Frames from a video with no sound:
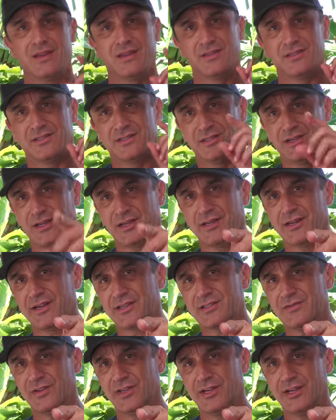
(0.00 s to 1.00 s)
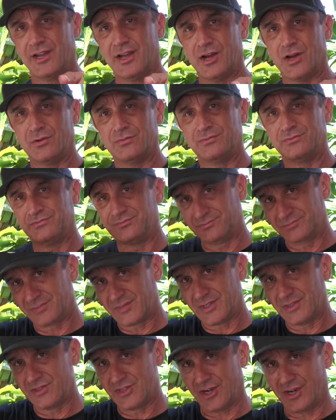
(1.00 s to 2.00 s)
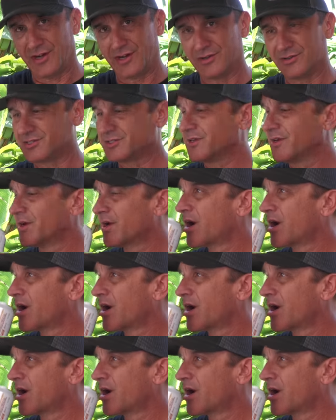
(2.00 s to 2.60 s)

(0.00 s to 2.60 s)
See you on the next video. Cheers.